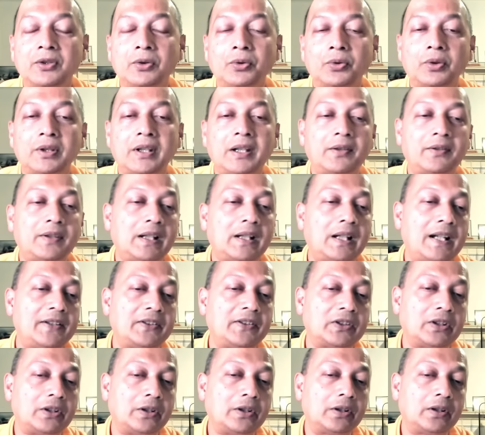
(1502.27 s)
you to
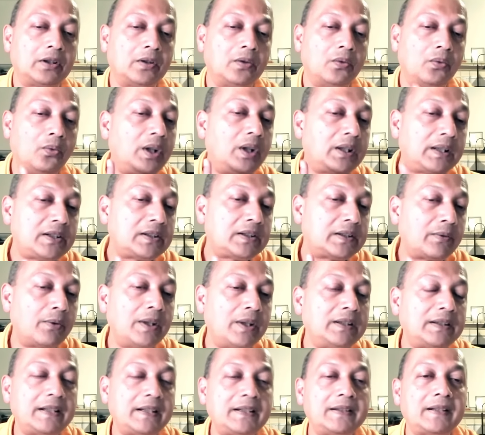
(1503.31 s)
realize God? What is the
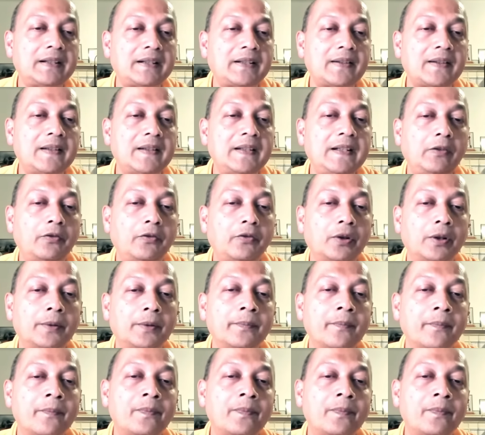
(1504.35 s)
one thing that is needful?